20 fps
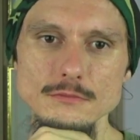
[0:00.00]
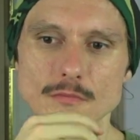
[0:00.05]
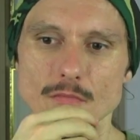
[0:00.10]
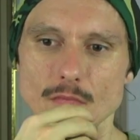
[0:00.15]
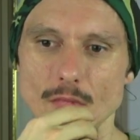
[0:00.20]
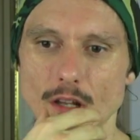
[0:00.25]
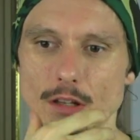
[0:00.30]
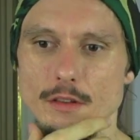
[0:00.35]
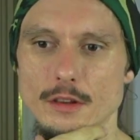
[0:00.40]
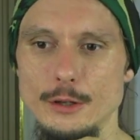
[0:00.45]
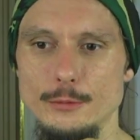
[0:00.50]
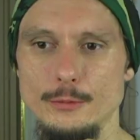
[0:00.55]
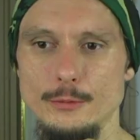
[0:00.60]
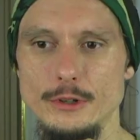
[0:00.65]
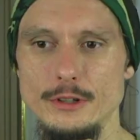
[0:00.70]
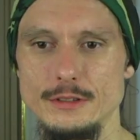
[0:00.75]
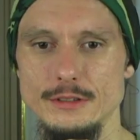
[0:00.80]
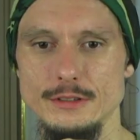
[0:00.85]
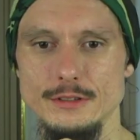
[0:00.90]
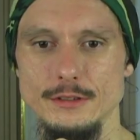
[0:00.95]
in that way.
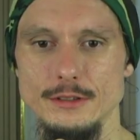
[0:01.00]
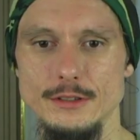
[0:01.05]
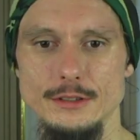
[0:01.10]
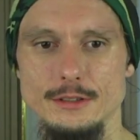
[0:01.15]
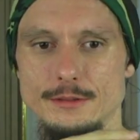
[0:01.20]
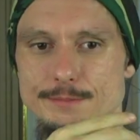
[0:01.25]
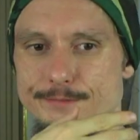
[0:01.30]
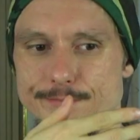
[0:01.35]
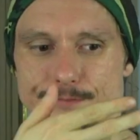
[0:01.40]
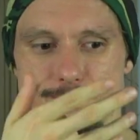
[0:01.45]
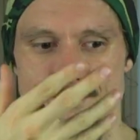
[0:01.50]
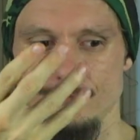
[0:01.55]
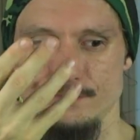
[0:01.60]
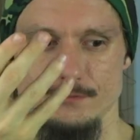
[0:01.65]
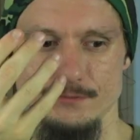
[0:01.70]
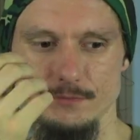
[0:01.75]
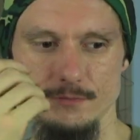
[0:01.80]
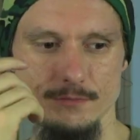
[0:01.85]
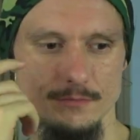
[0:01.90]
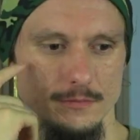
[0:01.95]
So like,
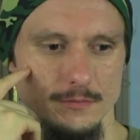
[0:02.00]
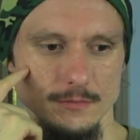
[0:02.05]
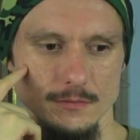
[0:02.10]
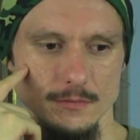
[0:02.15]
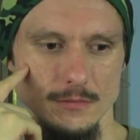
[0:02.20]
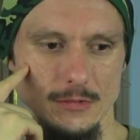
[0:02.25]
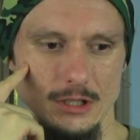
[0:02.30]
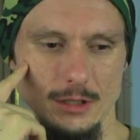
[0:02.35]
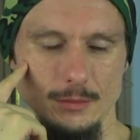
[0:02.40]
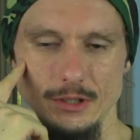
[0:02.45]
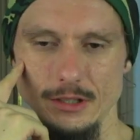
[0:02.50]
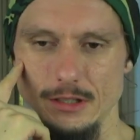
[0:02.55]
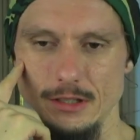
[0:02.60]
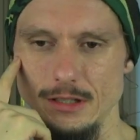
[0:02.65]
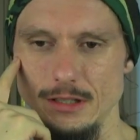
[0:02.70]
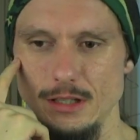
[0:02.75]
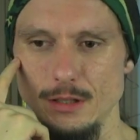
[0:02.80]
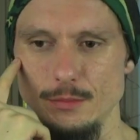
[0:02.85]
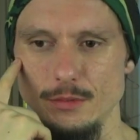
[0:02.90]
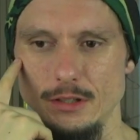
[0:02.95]
And I'm like,
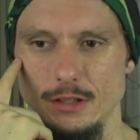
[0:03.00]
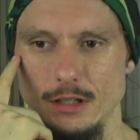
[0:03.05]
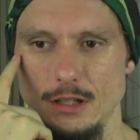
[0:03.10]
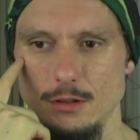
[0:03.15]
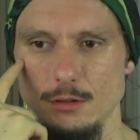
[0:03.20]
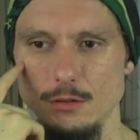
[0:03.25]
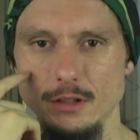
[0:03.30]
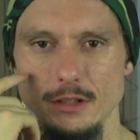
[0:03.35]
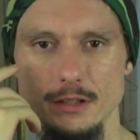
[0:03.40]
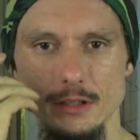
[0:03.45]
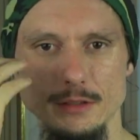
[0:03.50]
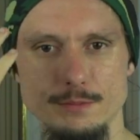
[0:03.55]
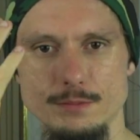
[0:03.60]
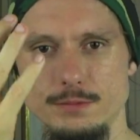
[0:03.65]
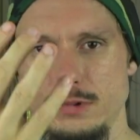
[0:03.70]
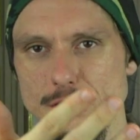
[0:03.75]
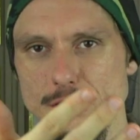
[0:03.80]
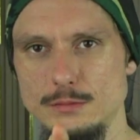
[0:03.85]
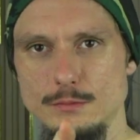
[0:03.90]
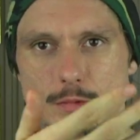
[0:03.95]
yeah, man, how, like,
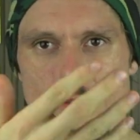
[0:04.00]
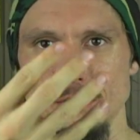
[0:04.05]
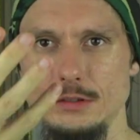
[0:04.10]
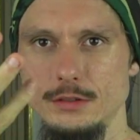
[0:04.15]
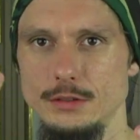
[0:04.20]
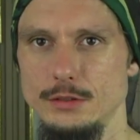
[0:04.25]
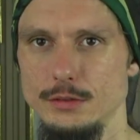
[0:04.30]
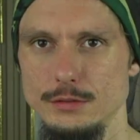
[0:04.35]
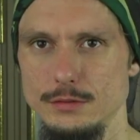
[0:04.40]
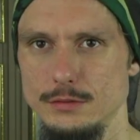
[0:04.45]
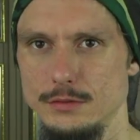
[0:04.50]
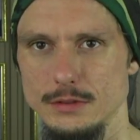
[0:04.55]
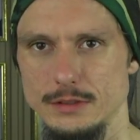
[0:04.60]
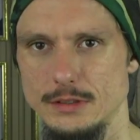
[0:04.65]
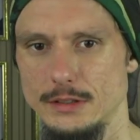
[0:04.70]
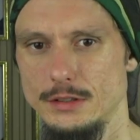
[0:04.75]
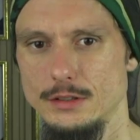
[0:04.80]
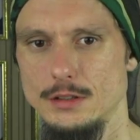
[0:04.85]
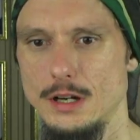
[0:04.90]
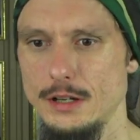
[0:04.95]
what do you do? It's
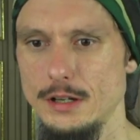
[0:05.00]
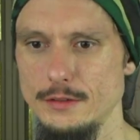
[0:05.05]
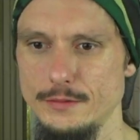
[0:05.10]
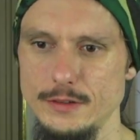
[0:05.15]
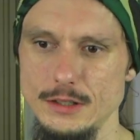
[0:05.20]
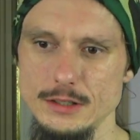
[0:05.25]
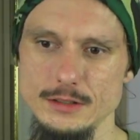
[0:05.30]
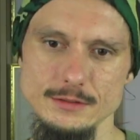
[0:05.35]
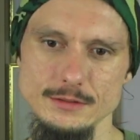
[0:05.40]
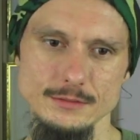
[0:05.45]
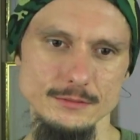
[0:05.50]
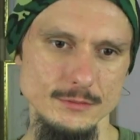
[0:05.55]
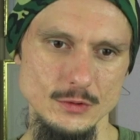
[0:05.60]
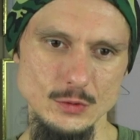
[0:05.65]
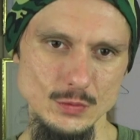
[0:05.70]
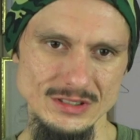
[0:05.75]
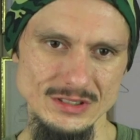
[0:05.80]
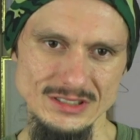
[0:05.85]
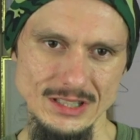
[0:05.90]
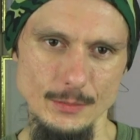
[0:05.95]
like, you gotta fucking
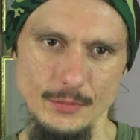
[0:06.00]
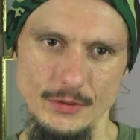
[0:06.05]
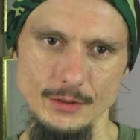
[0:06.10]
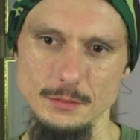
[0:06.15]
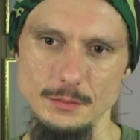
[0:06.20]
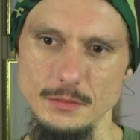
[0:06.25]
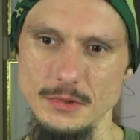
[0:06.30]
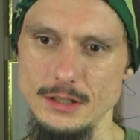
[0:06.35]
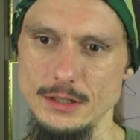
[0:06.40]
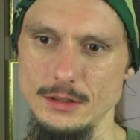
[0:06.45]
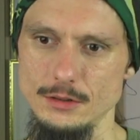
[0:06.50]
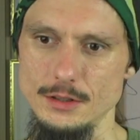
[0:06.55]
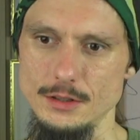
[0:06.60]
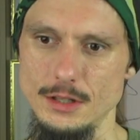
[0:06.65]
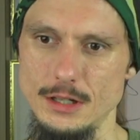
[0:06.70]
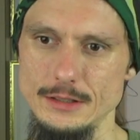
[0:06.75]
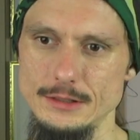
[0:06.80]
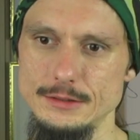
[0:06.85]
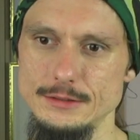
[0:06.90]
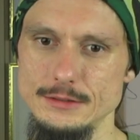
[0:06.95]
do something, man, or
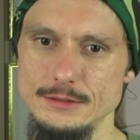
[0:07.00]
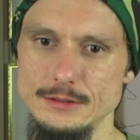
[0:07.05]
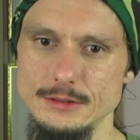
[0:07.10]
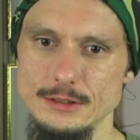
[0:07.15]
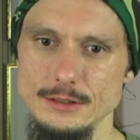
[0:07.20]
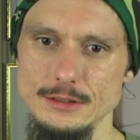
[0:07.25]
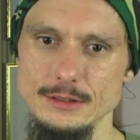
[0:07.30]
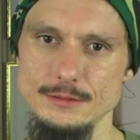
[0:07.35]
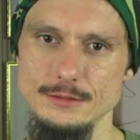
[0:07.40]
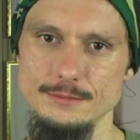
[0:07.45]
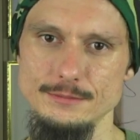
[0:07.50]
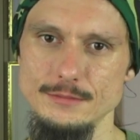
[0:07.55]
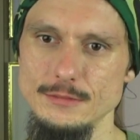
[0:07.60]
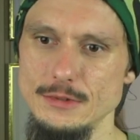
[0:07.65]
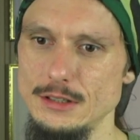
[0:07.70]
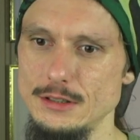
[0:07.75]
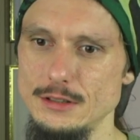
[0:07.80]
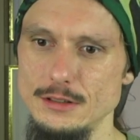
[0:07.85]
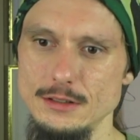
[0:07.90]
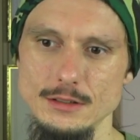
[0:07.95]
not. It's like,
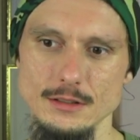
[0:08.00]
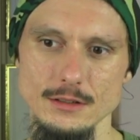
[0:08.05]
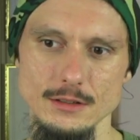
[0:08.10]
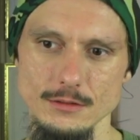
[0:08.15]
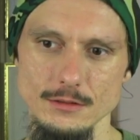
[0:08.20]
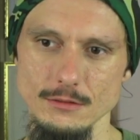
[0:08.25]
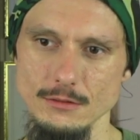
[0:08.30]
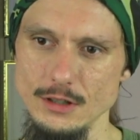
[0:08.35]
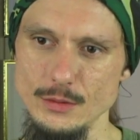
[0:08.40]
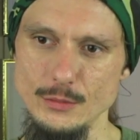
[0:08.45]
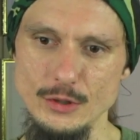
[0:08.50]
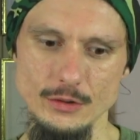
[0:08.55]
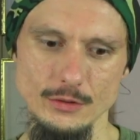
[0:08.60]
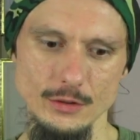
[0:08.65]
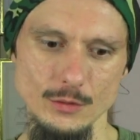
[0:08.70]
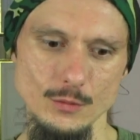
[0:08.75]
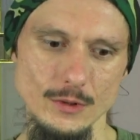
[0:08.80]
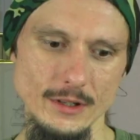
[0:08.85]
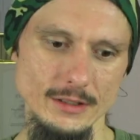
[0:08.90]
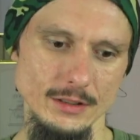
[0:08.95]
why am I gonna
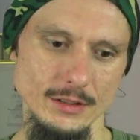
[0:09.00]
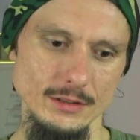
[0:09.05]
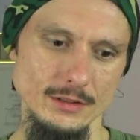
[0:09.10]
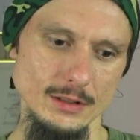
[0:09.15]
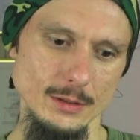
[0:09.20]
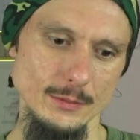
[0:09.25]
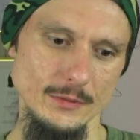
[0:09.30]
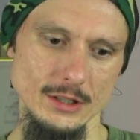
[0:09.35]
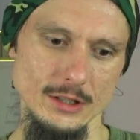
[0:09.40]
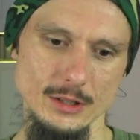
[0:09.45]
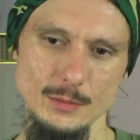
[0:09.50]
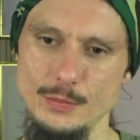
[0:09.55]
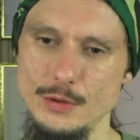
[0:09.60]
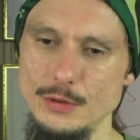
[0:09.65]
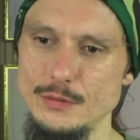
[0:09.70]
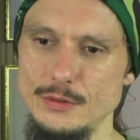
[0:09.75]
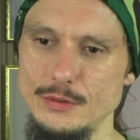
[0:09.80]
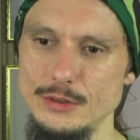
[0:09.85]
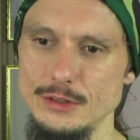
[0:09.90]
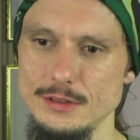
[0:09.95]
wait until I'm fucking
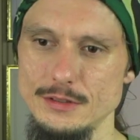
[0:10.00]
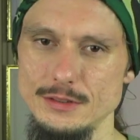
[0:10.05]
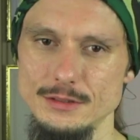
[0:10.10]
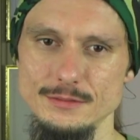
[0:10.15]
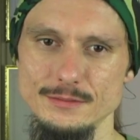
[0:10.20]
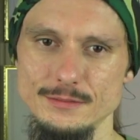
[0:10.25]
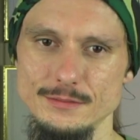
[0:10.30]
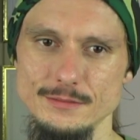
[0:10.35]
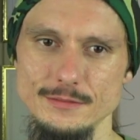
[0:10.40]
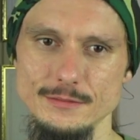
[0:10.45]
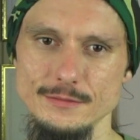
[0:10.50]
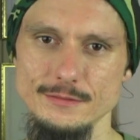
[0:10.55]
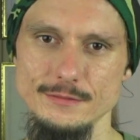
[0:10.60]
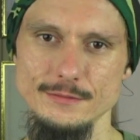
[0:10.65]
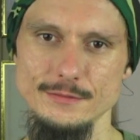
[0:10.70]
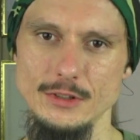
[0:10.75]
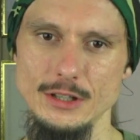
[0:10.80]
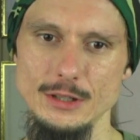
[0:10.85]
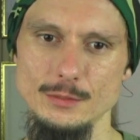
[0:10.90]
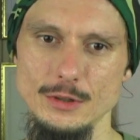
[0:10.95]
perfect and
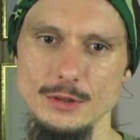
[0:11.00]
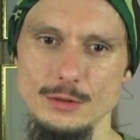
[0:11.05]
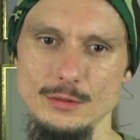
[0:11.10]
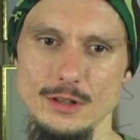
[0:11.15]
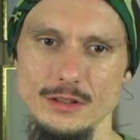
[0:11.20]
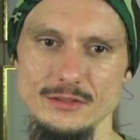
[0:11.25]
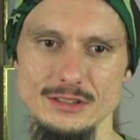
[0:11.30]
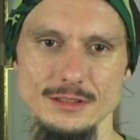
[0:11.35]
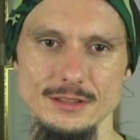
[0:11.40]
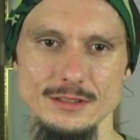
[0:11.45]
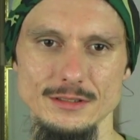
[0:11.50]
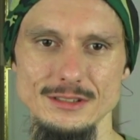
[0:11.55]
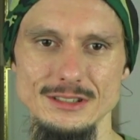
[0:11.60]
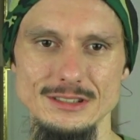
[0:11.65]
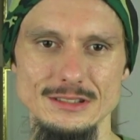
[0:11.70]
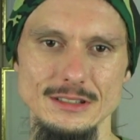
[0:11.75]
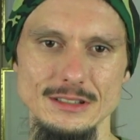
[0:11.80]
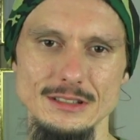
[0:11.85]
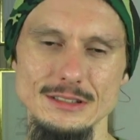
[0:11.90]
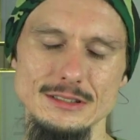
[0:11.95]
find my wife? It's like,
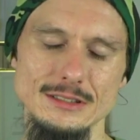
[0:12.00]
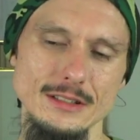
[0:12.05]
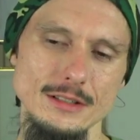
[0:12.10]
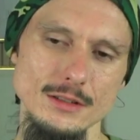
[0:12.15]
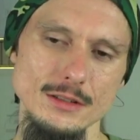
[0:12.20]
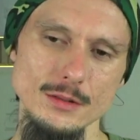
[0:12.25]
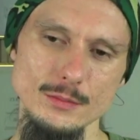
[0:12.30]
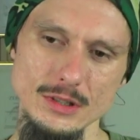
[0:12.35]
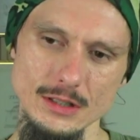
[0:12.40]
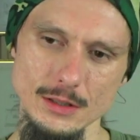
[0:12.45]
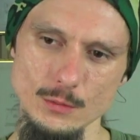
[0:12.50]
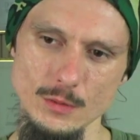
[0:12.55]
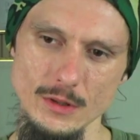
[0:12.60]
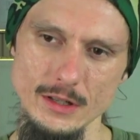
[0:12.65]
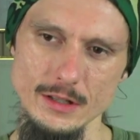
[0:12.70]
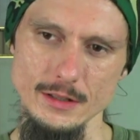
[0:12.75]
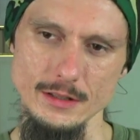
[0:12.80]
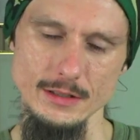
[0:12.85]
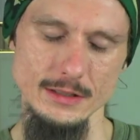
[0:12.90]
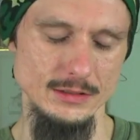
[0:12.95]
is there a middle
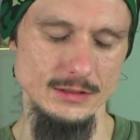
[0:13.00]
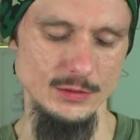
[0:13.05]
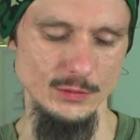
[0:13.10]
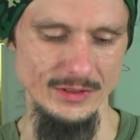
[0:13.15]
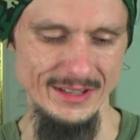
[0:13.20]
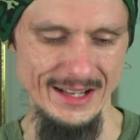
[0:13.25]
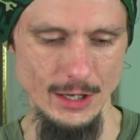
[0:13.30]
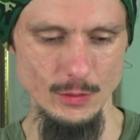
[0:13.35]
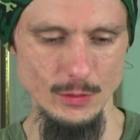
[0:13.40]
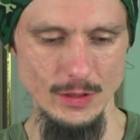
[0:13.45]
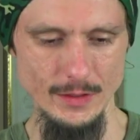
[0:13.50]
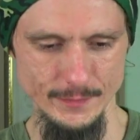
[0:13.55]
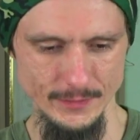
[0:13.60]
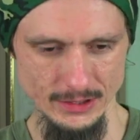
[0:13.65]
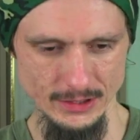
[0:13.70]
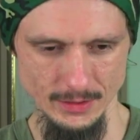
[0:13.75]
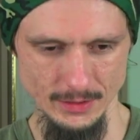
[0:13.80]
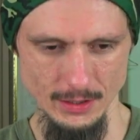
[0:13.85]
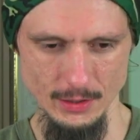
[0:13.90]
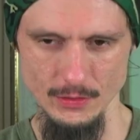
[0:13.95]
way? And so now I
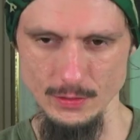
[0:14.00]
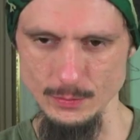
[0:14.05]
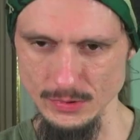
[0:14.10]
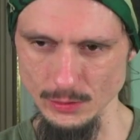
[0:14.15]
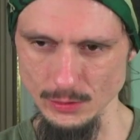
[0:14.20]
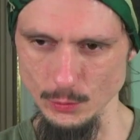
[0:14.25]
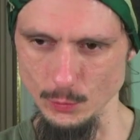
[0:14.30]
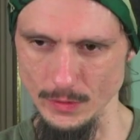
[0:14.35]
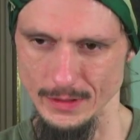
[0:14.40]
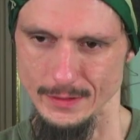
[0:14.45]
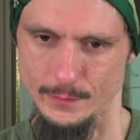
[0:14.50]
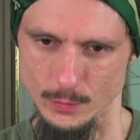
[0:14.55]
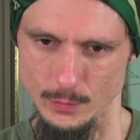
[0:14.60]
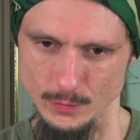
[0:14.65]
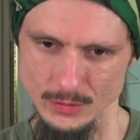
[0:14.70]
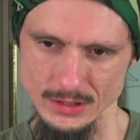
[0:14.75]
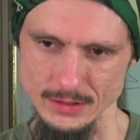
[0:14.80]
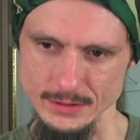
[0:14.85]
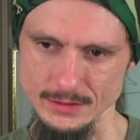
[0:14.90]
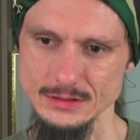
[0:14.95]
figured out the middle way for
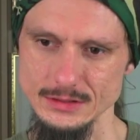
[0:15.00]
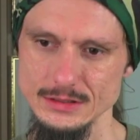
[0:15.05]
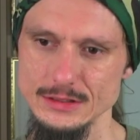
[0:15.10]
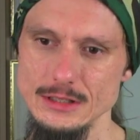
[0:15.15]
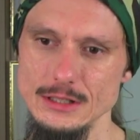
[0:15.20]
me is